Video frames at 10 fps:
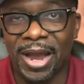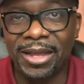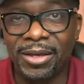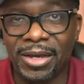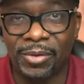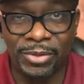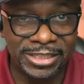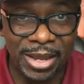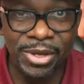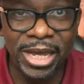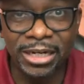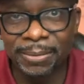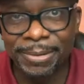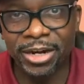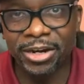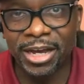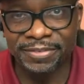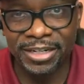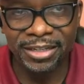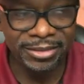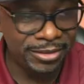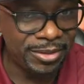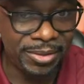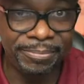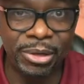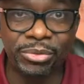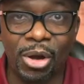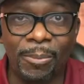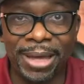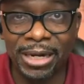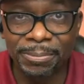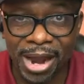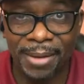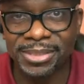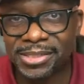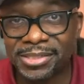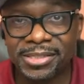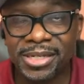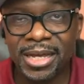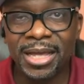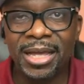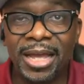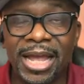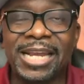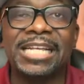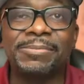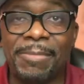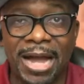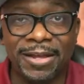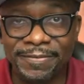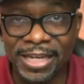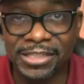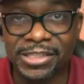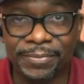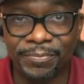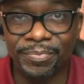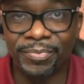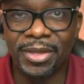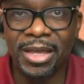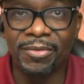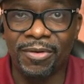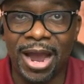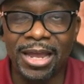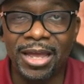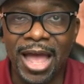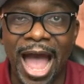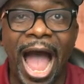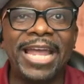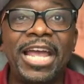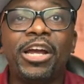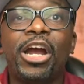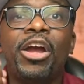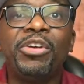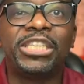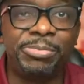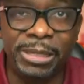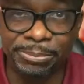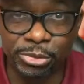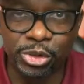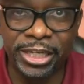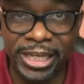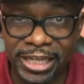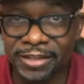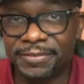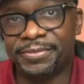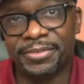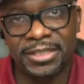right? We say we under a better covenant, built on better promises. That's my conviction, right? I encourage people to give,